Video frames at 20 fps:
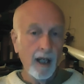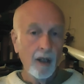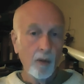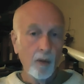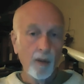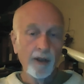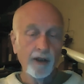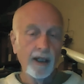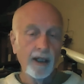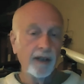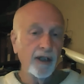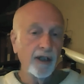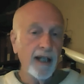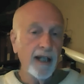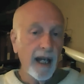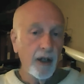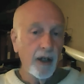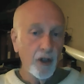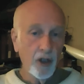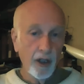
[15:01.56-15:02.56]
Was, is an
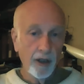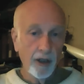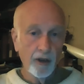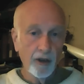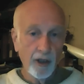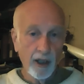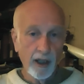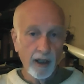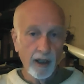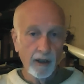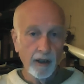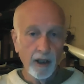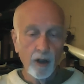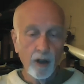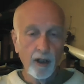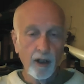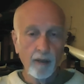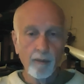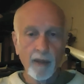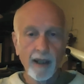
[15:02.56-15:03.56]
ancient uh,
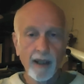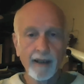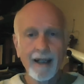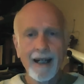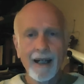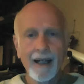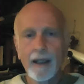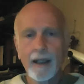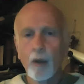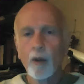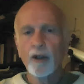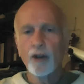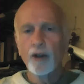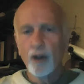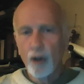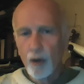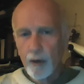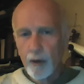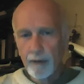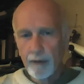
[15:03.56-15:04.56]
unit, but there were
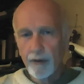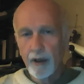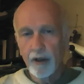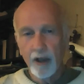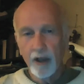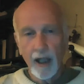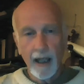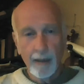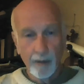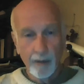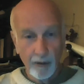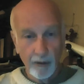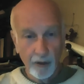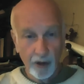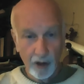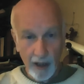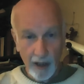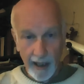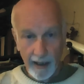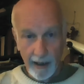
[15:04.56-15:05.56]
two different types of
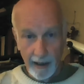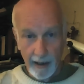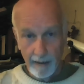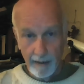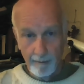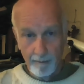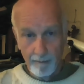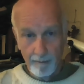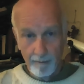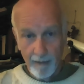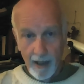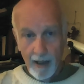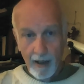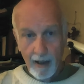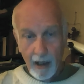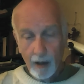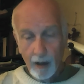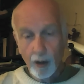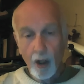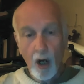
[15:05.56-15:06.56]
stadia,
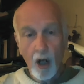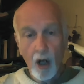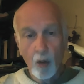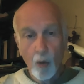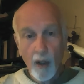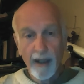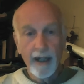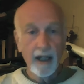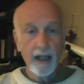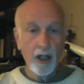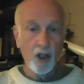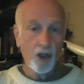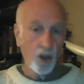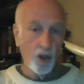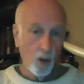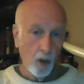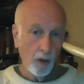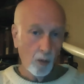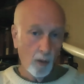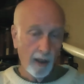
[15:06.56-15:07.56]
a long one and a
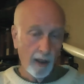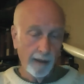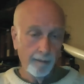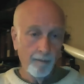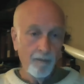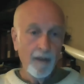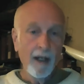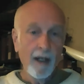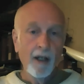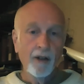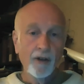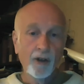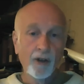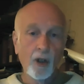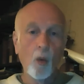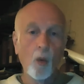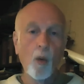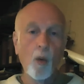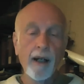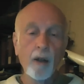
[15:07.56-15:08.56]
short one.
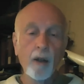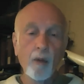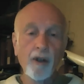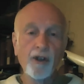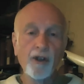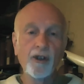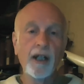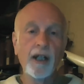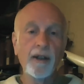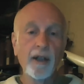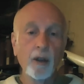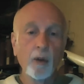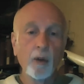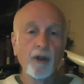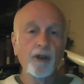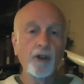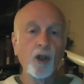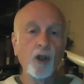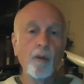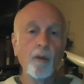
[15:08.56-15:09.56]
So when it was said there were
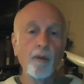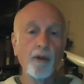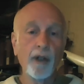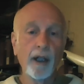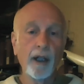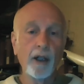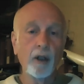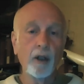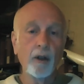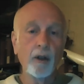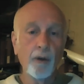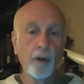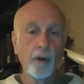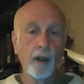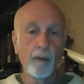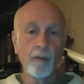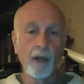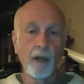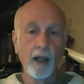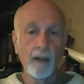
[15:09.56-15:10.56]
so the Earth,
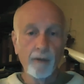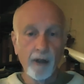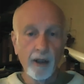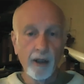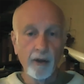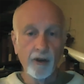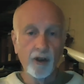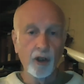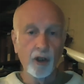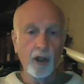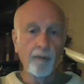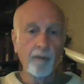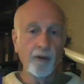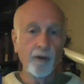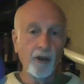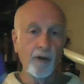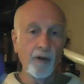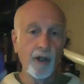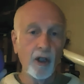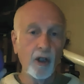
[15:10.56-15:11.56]
uh, the
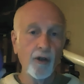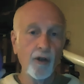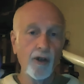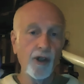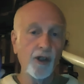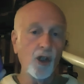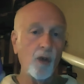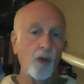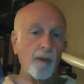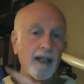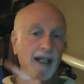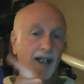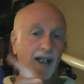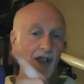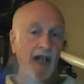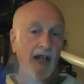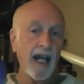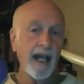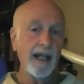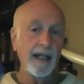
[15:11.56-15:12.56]
circumference of the Earth is so many
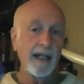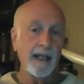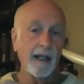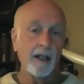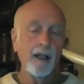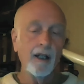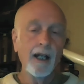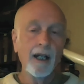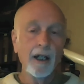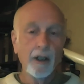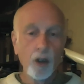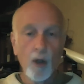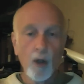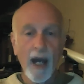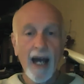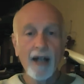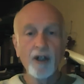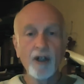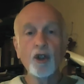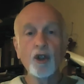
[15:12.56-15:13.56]
stadia, you
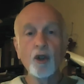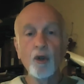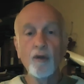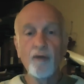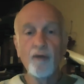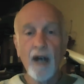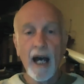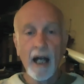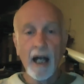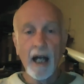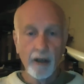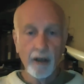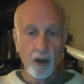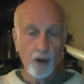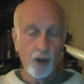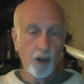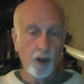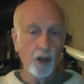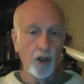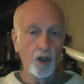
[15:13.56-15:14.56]
had two
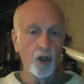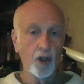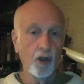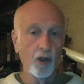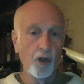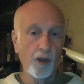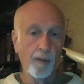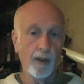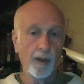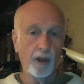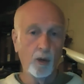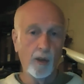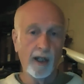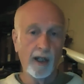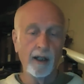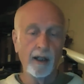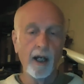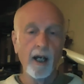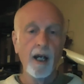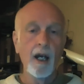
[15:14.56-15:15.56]
values you could choose
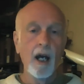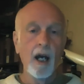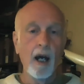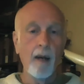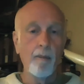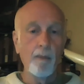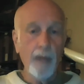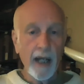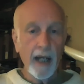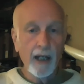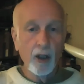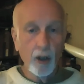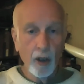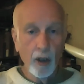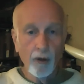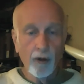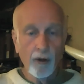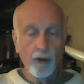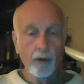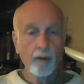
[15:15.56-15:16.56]
between a big
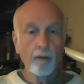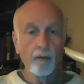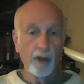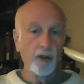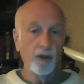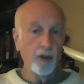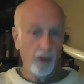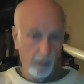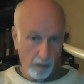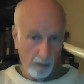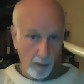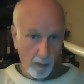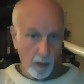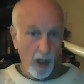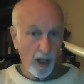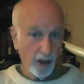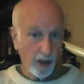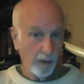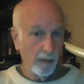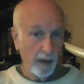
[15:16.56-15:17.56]
Earth, which is
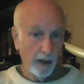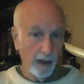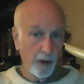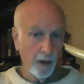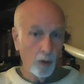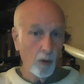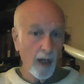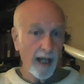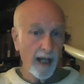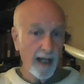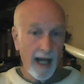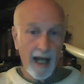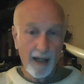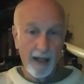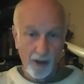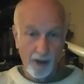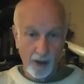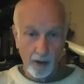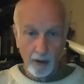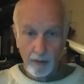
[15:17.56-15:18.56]
approximately the right
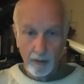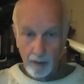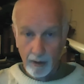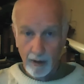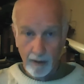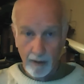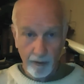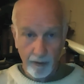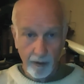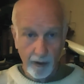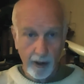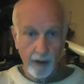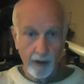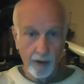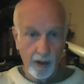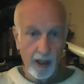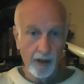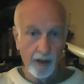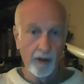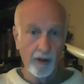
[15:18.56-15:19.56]
answer for the
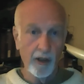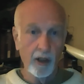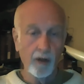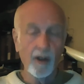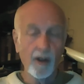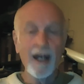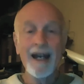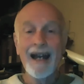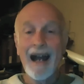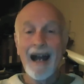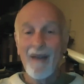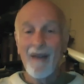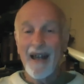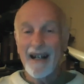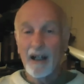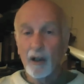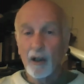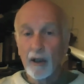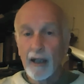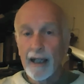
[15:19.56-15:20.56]
size of the Earth, and then
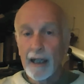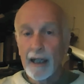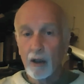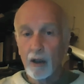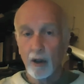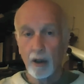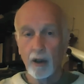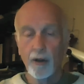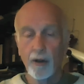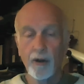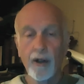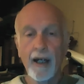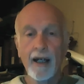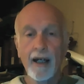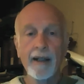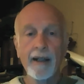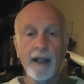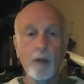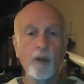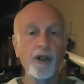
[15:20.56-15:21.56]
a little Earth
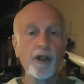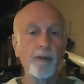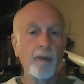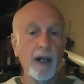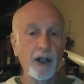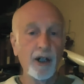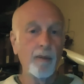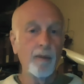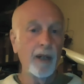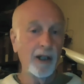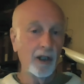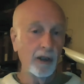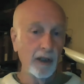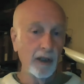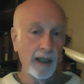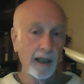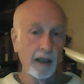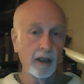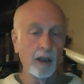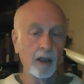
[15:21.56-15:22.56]
that was much, much
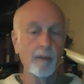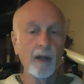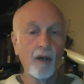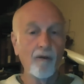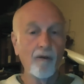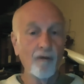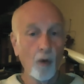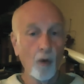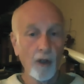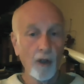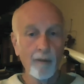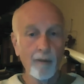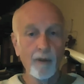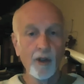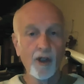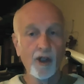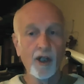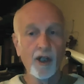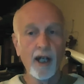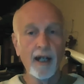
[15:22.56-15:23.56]
littler, about
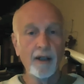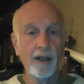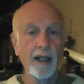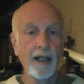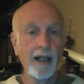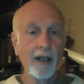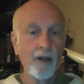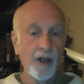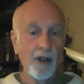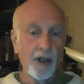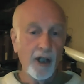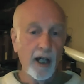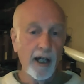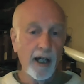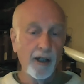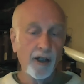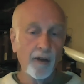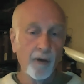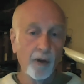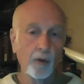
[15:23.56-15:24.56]
40% the
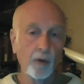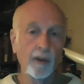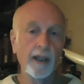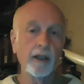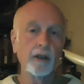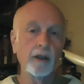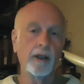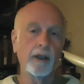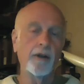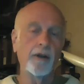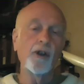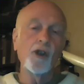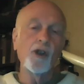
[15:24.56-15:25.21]
size of the real Earth.